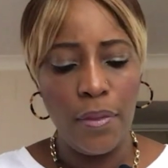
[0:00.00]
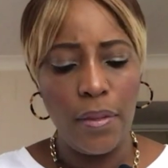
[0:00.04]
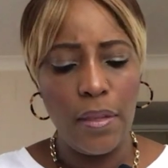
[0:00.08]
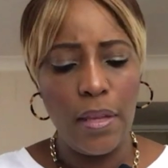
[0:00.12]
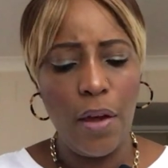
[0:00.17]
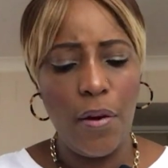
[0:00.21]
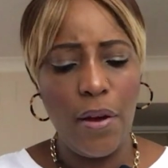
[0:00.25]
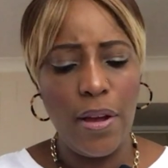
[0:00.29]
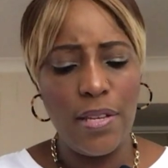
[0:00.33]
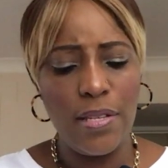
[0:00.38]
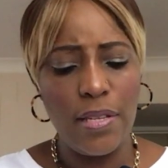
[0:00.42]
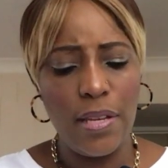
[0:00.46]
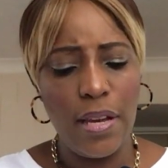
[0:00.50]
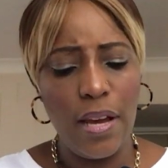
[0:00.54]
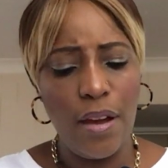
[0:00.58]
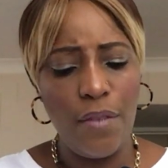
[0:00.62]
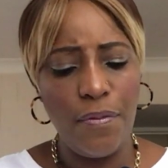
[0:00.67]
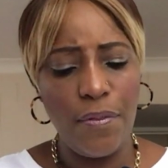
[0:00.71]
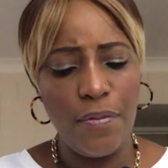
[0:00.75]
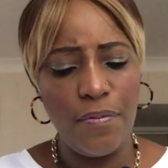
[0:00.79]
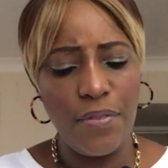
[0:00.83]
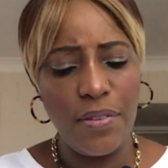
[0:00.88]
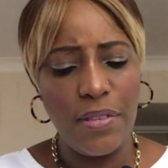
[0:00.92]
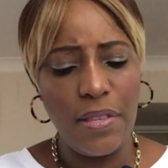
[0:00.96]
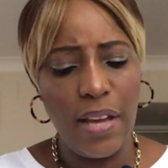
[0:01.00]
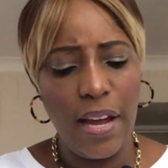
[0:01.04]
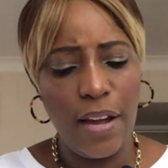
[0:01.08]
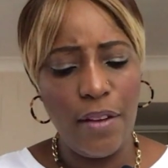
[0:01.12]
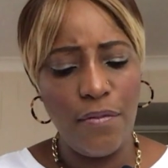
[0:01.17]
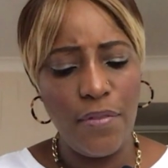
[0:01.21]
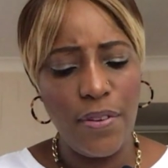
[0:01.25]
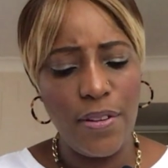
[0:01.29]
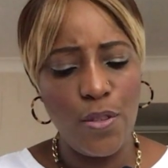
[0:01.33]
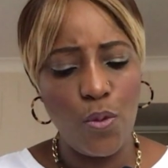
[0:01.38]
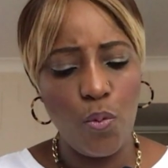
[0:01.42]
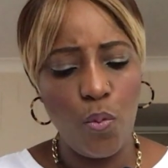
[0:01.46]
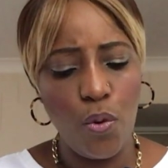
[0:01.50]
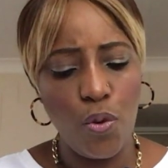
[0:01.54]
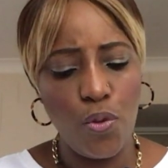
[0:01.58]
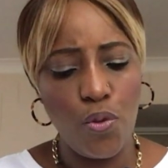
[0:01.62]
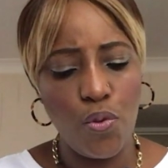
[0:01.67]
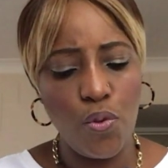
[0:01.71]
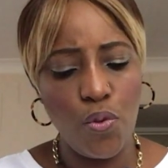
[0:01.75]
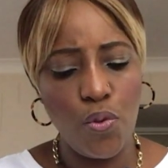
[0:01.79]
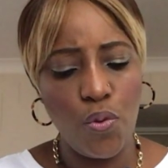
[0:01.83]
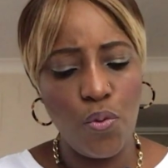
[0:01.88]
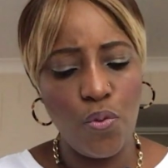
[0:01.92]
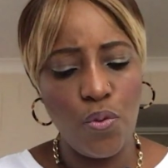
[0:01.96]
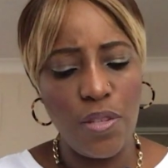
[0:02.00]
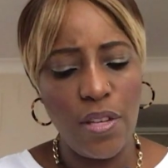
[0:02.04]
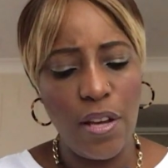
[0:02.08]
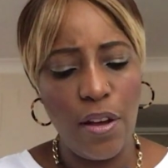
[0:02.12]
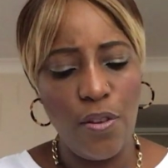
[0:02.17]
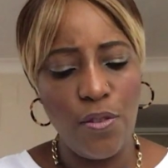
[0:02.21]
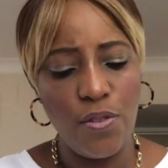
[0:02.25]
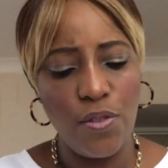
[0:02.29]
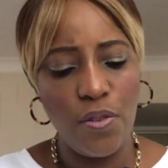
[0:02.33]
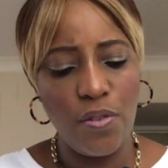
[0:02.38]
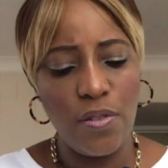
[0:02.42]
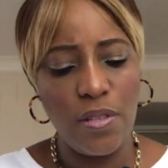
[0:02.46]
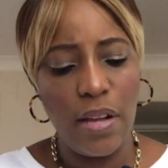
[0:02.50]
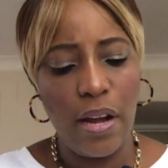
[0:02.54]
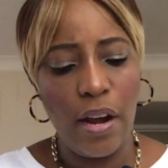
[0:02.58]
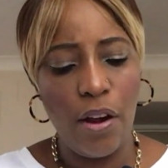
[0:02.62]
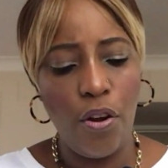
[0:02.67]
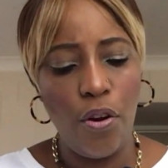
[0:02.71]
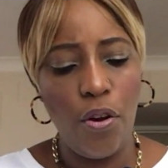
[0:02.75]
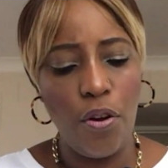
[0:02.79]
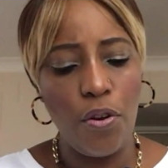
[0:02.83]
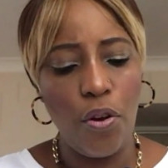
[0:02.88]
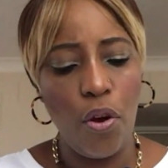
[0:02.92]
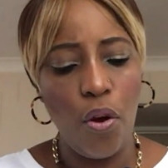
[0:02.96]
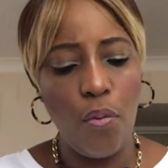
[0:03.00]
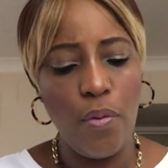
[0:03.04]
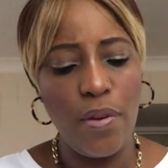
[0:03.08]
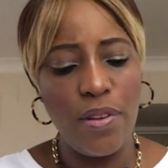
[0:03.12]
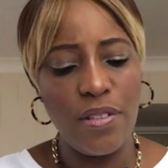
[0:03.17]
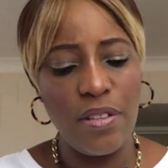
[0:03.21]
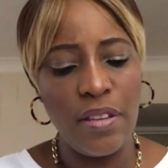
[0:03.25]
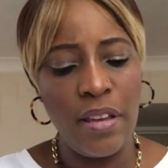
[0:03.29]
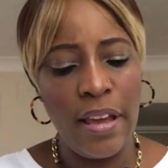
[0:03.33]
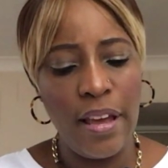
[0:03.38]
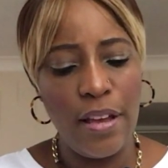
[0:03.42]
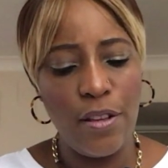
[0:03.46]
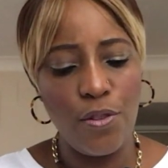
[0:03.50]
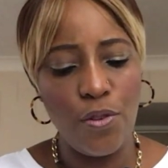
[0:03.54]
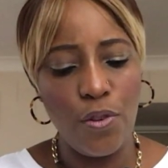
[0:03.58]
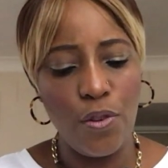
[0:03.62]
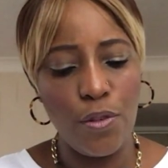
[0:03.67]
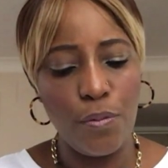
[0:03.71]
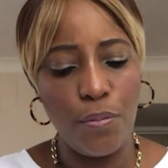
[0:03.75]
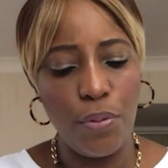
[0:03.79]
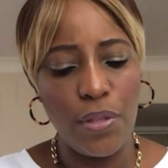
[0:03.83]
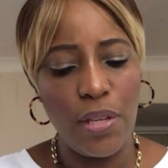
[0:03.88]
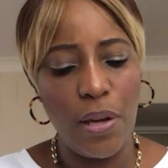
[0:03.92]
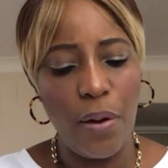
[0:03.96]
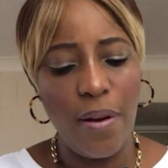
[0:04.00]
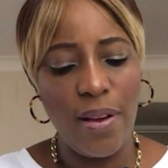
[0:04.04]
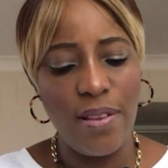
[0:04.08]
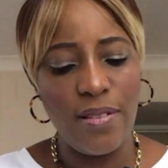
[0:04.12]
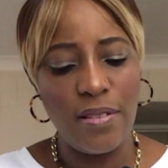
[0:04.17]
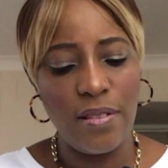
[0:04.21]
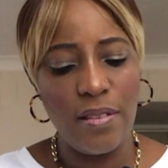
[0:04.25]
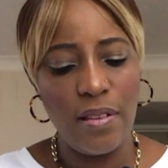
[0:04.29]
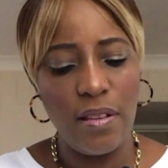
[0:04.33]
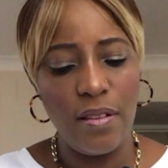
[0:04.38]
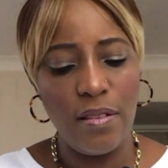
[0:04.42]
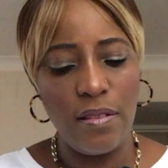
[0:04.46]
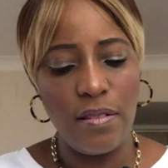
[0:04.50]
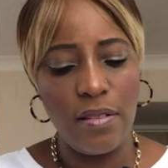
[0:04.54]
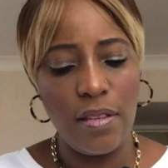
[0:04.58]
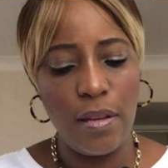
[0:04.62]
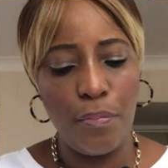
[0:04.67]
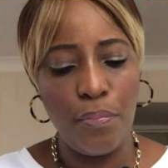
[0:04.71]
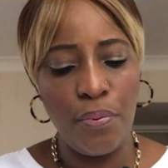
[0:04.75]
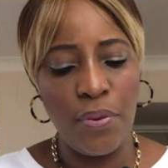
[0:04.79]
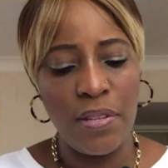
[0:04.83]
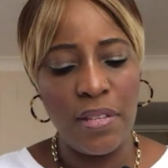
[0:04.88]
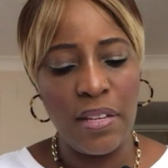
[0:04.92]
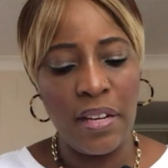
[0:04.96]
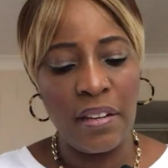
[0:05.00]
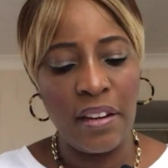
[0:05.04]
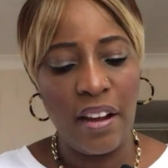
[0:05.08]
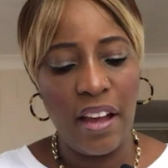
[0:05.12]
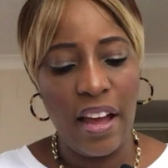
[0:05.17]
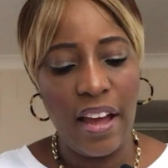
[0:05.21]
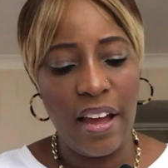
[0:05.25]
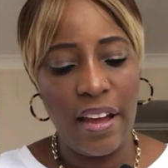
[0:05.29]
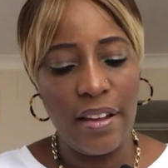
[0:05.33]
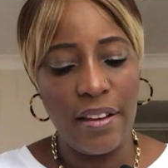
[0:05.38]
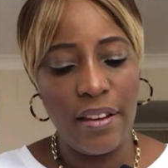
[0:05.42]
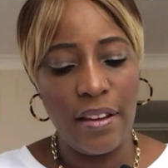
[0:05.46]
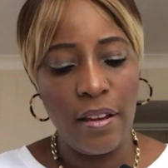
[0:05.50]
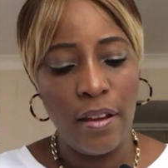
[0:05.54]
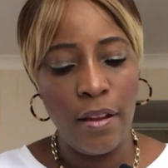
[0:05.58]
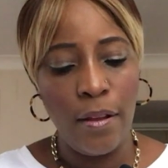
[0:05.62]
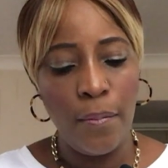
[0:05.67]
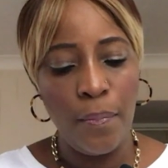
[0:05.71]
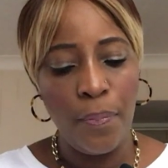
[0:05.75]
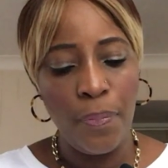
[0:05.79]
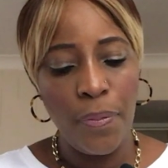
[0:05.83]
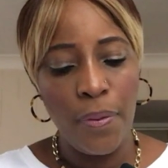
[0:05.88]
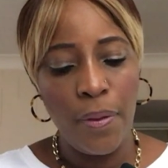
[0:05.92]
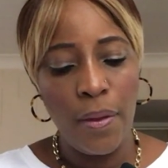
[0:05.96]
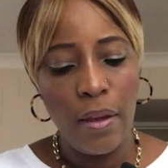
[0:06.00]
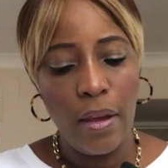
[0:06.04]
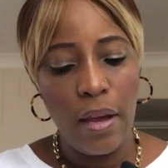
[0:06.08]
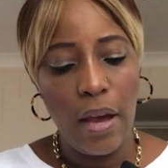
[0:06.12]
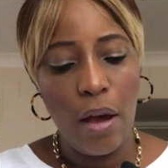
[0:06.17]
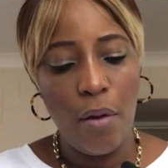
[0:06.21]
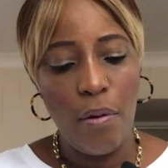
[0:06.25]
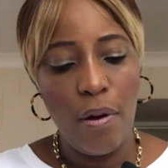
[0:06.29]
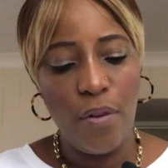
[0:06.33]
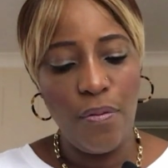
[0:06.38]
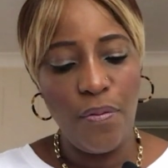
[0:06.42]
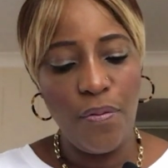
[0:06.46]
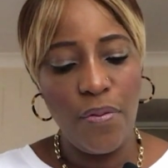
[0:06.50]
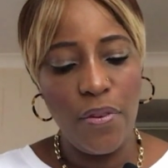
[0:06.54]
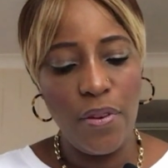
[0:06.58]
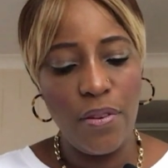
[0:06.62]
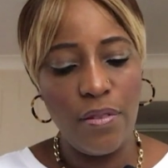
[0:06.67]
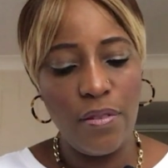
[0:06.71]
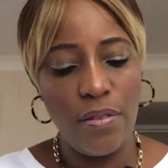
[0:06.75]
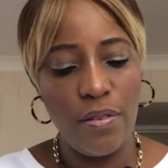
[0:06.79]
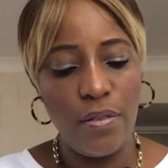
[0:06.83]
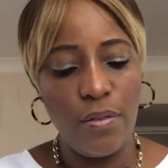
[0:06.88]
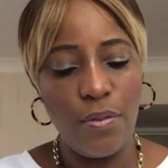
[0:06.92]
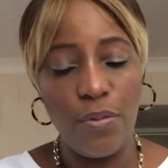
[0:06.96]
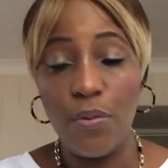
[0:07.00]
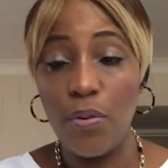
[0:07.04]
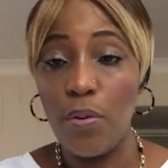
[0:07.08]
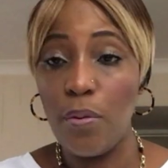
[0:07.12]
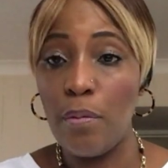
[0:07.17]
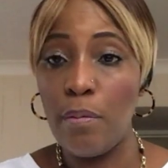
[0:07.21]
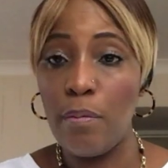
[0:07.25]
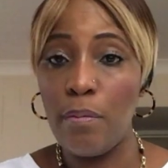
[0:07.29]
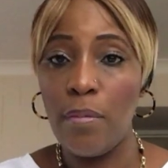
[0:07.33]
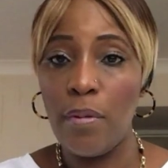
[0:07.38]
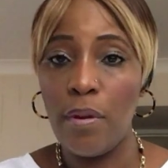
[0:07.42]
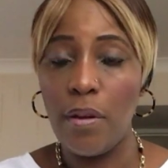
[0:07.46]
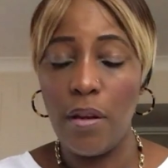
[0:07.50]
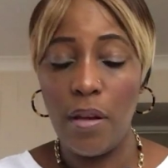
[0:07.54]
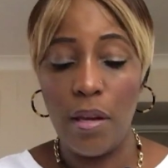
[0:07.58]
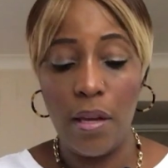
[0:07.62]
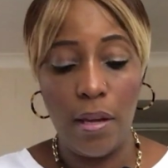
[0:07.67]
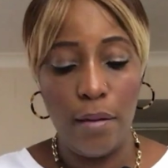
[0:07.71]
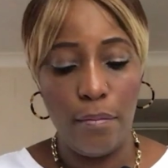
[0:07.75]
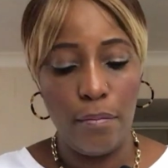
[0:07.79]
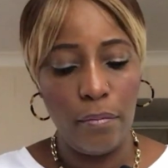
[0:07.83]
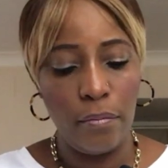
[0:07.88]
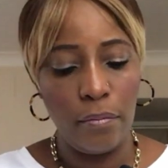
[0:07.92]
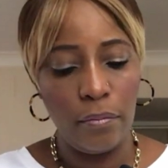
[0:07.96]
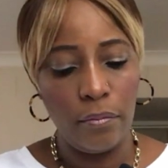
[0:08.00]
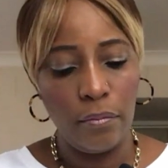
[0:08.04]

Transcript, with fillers: Now, Isaiah 59, verse 1 to 2 tells us that God always hears us, but our sins separate and hide our faces from Him.